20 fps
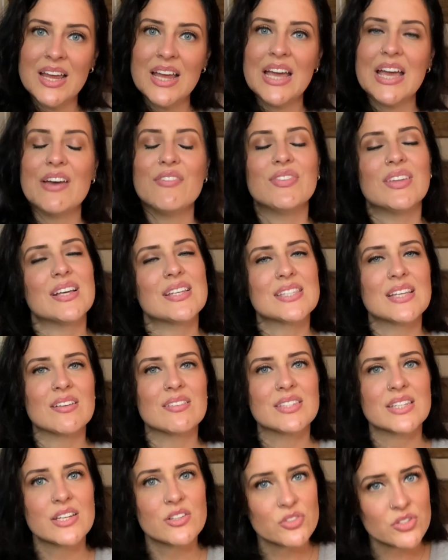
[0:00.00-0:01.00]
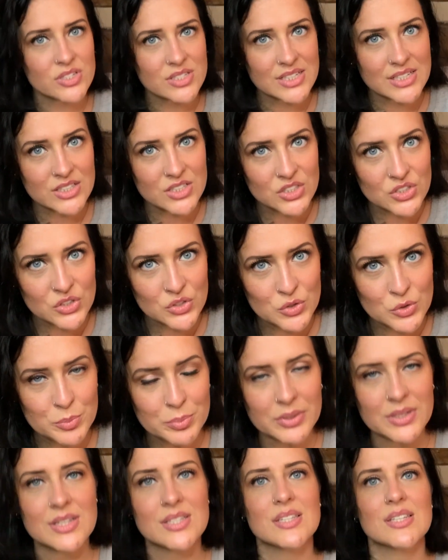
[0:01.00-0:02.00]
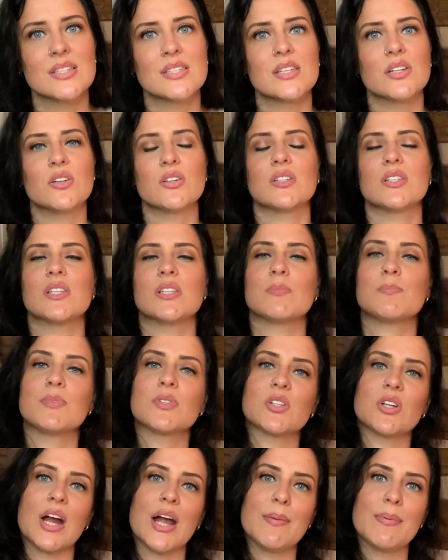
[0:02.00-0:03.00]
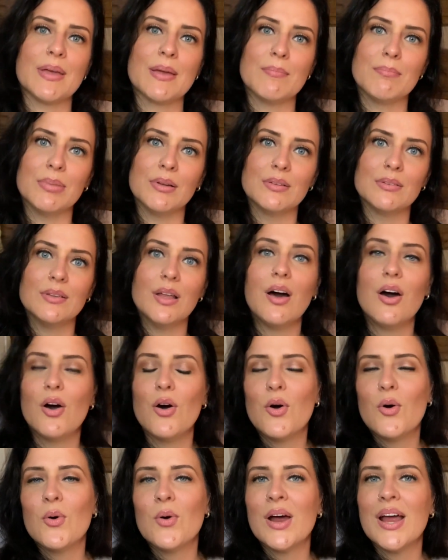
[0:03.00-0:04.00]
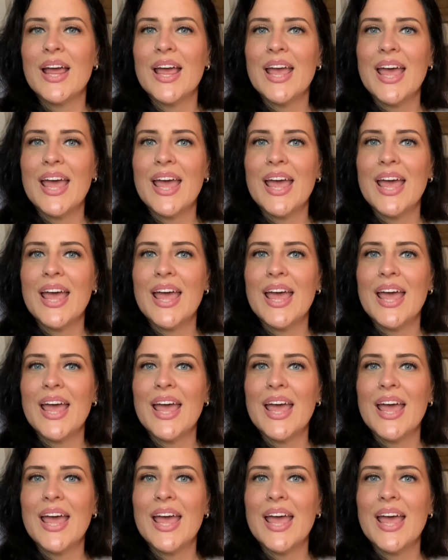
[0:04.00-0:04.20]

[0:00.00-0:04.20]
If that sounds interesting to you, please consider subscribing below.